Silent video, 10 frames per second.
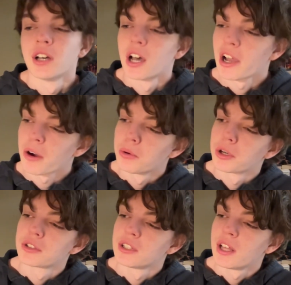I got
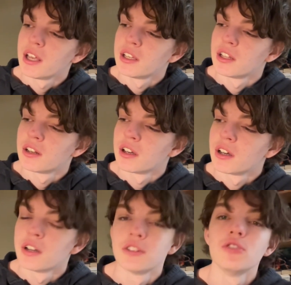work today
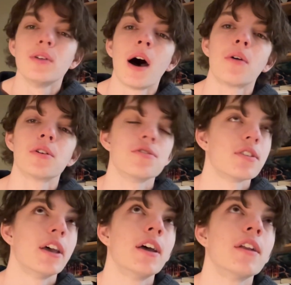in 2 hours,
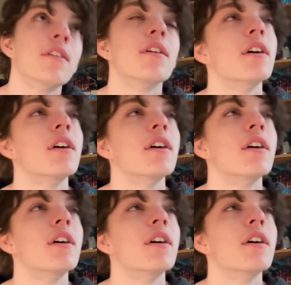and